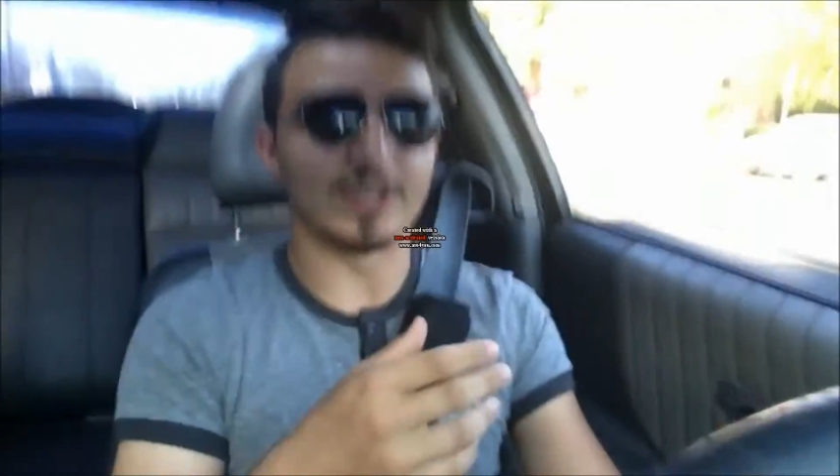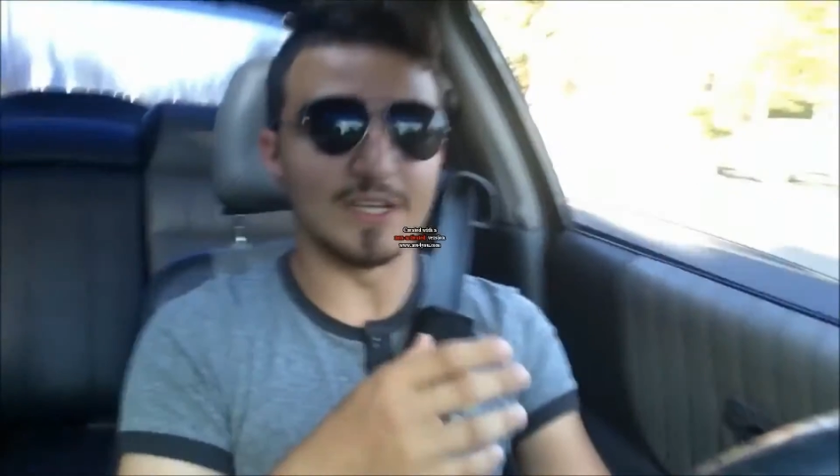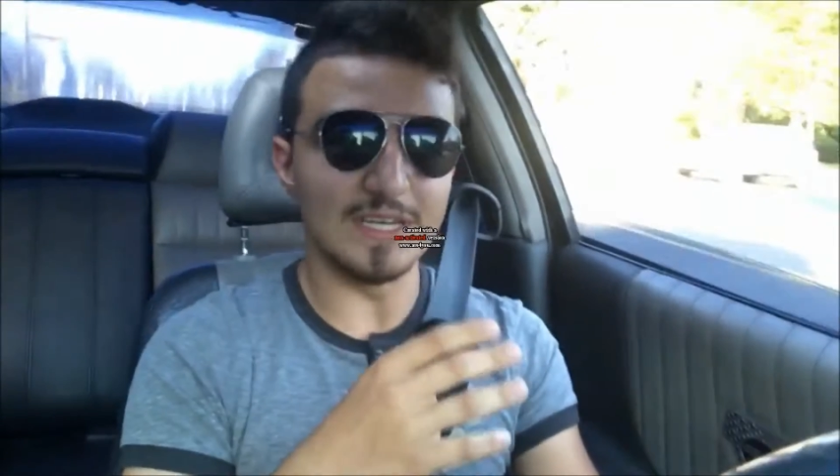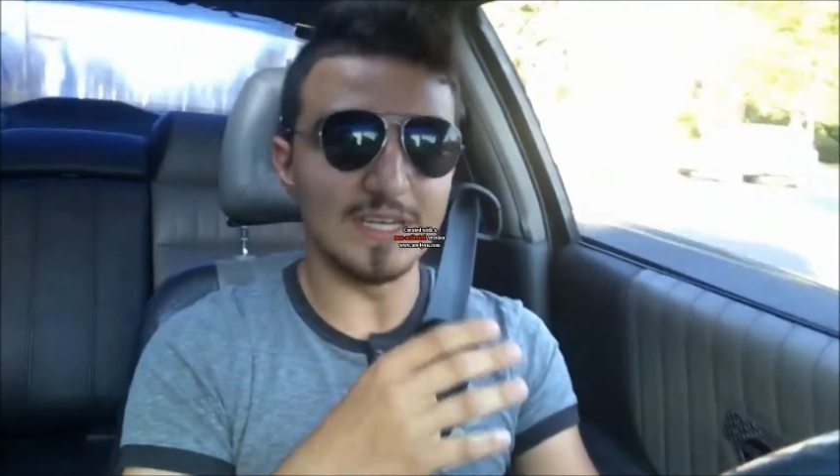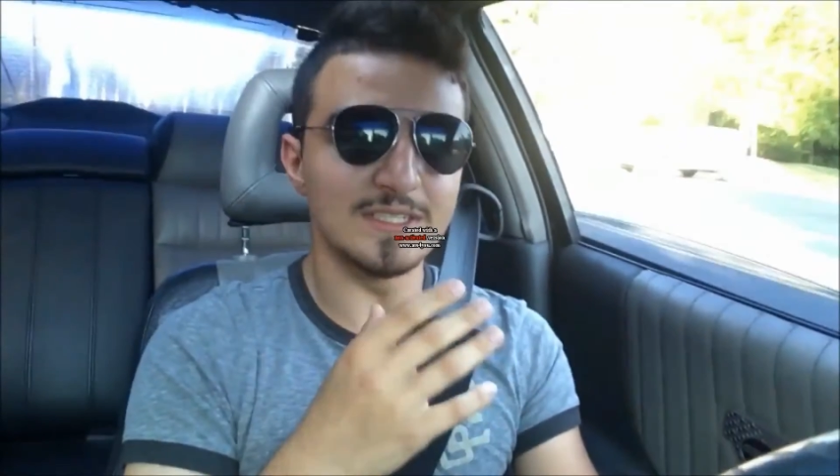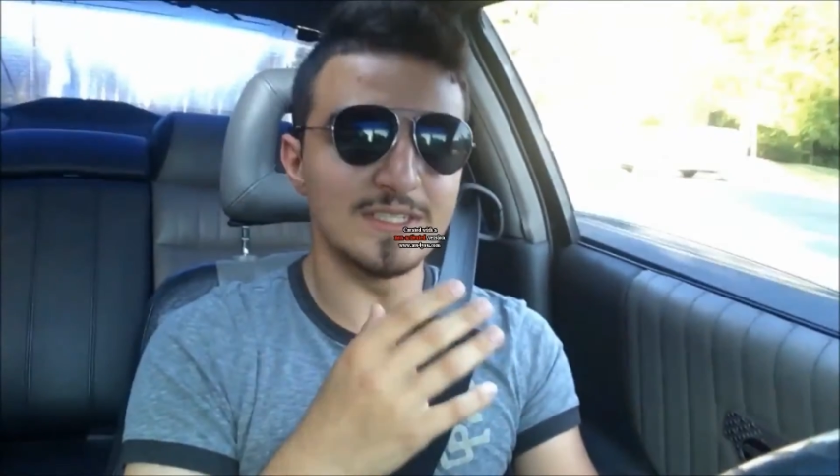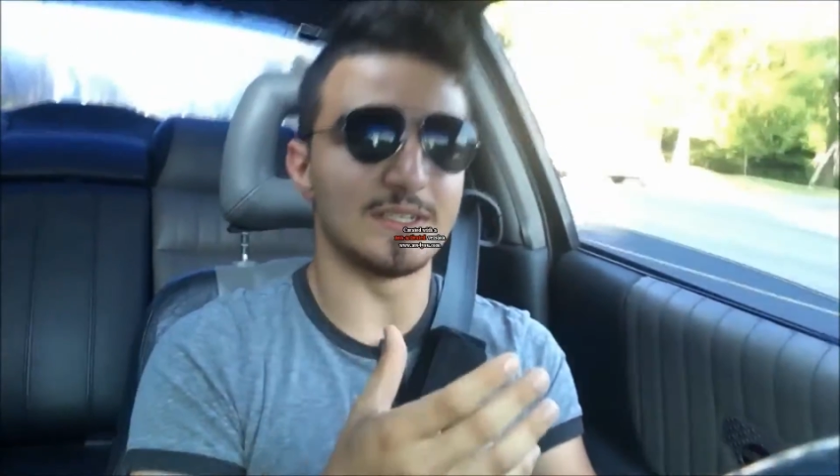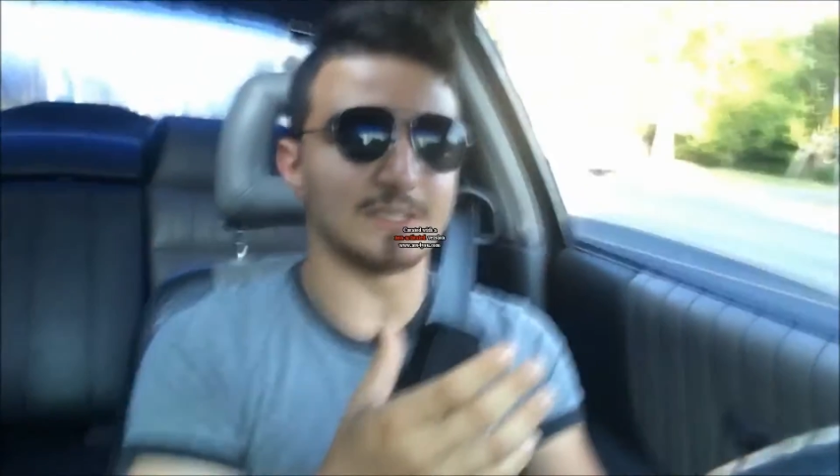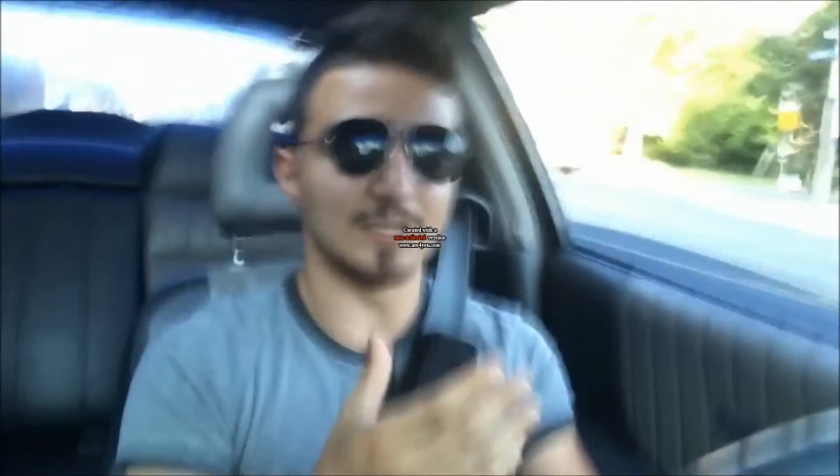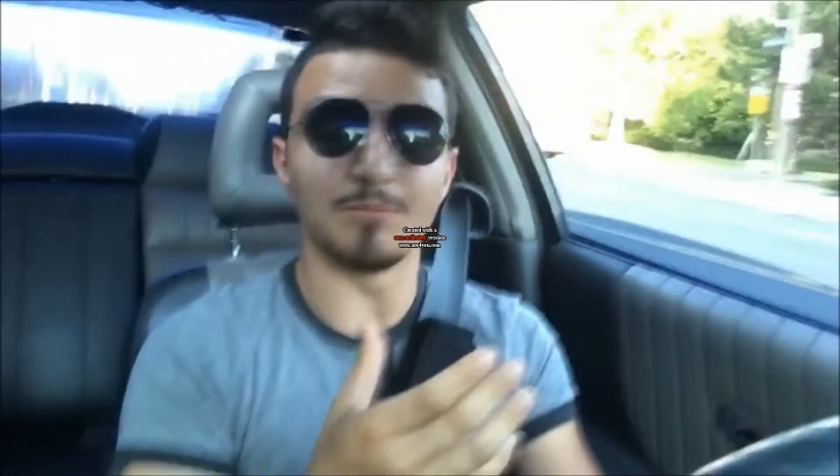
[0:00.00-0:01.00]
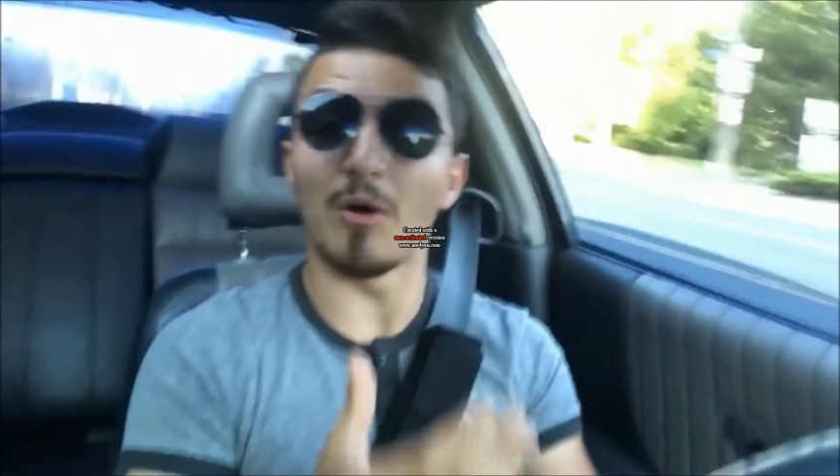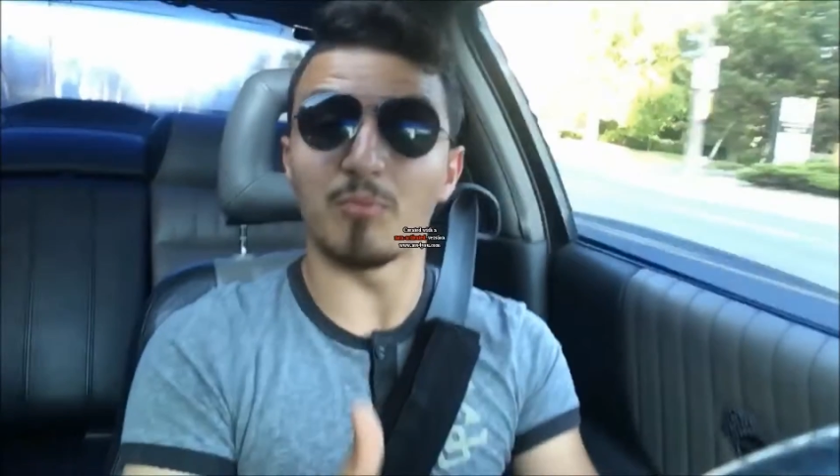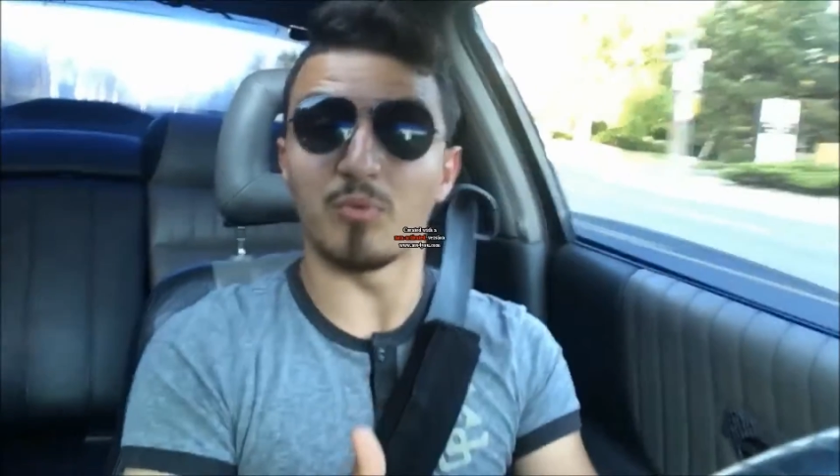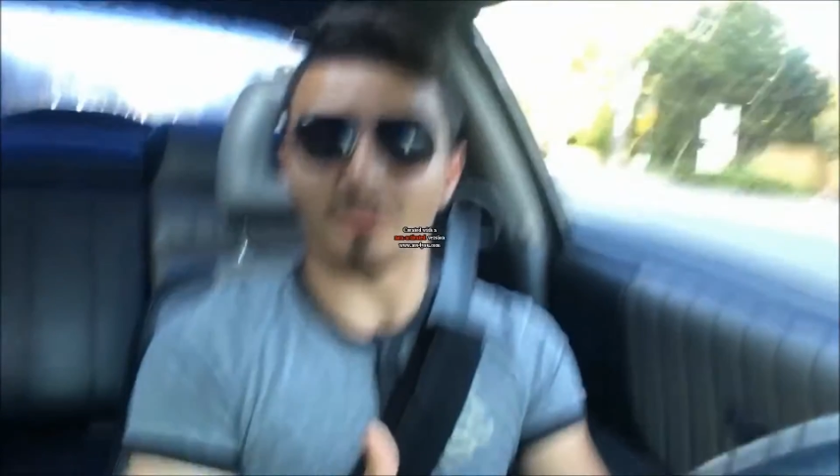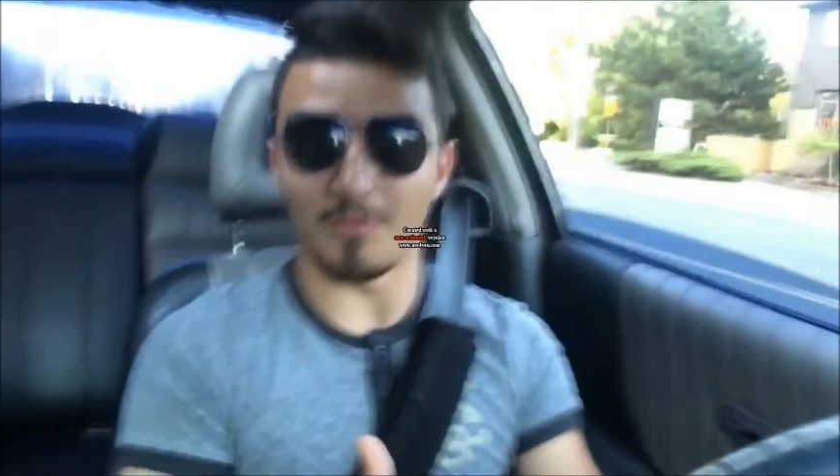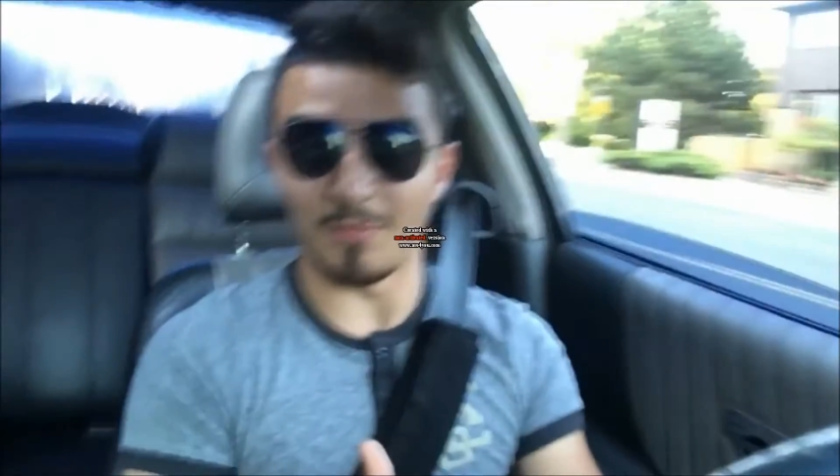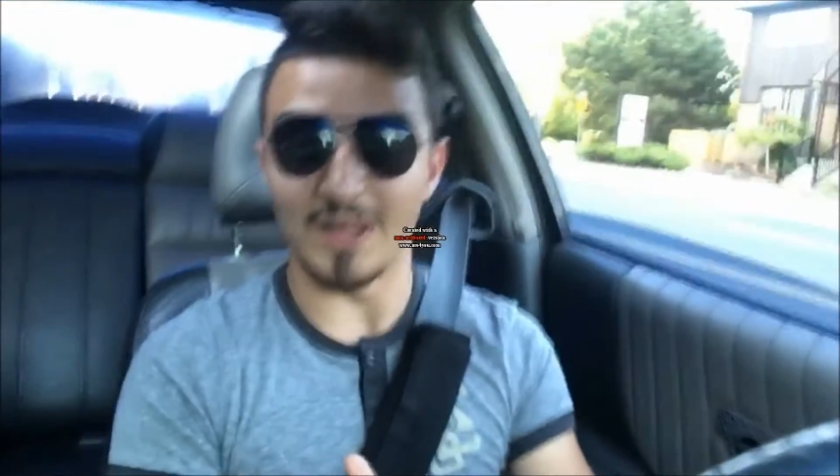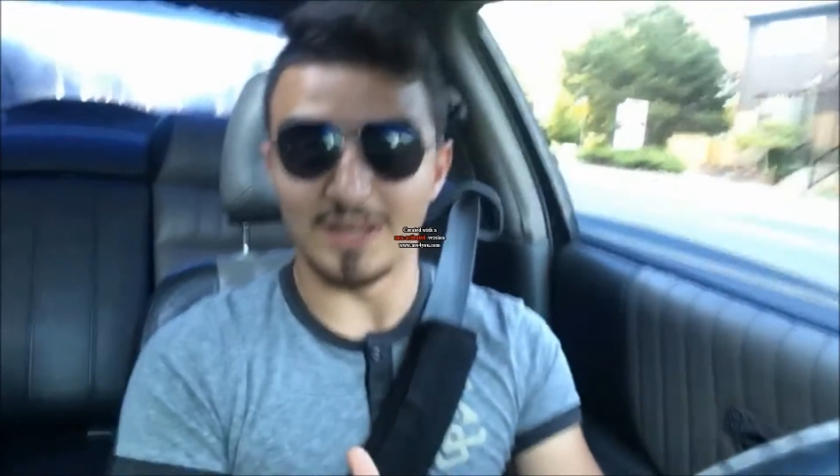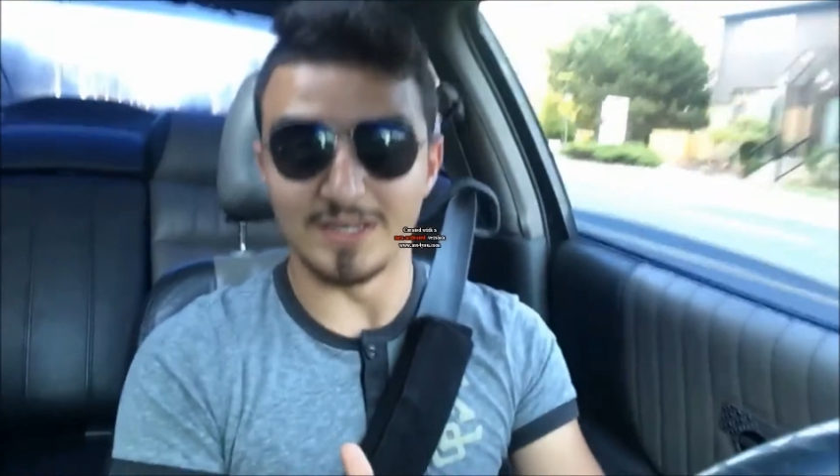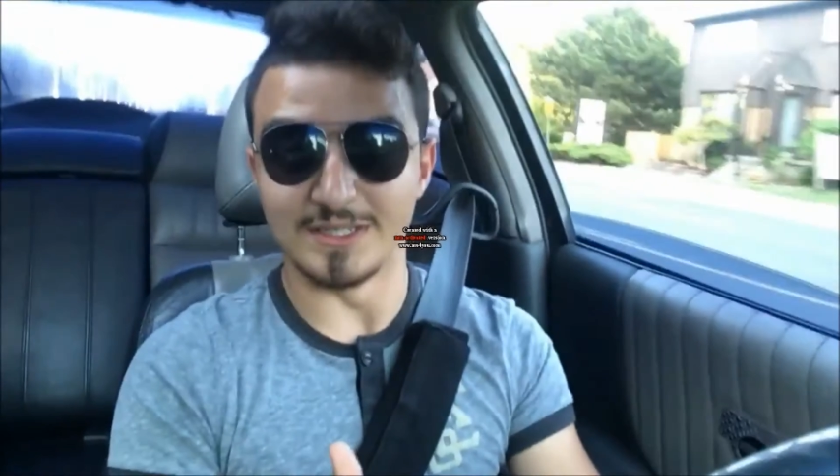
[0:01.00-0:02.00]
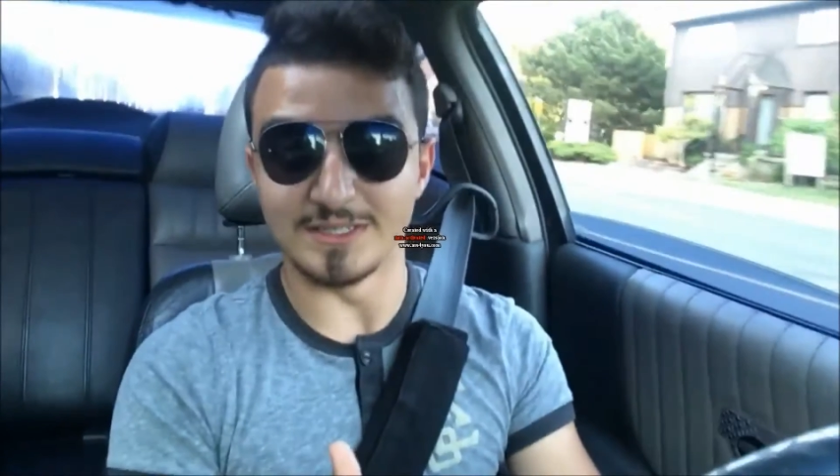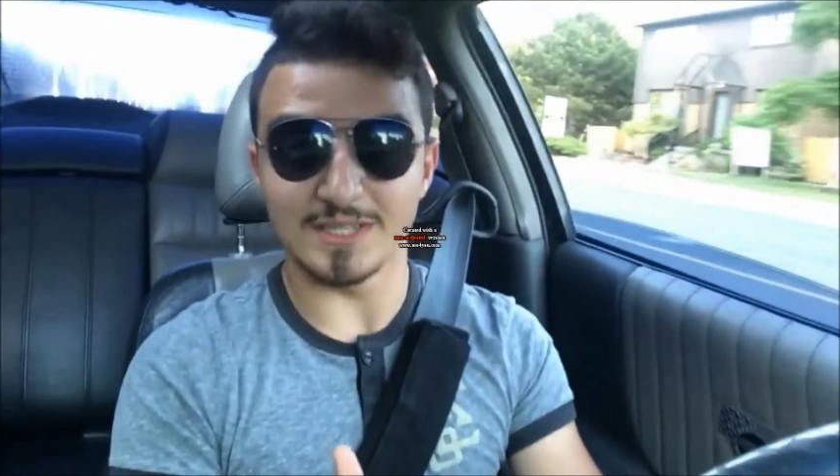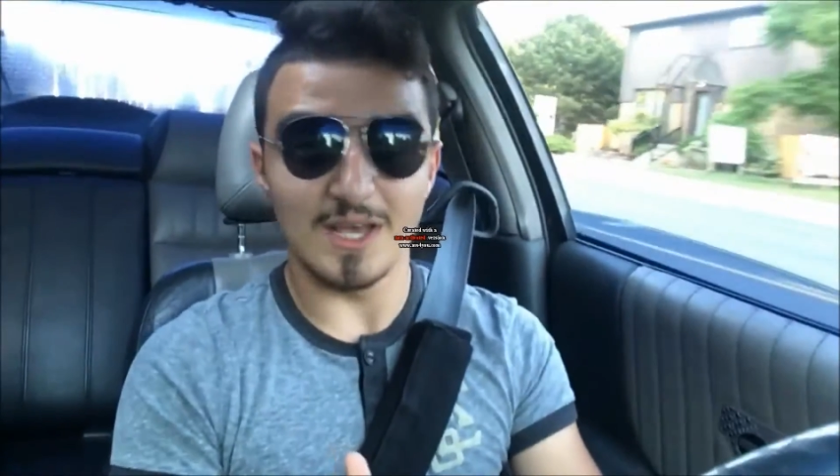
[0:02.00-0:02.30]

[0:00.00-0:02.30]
They're easy to keep up with on maintenance.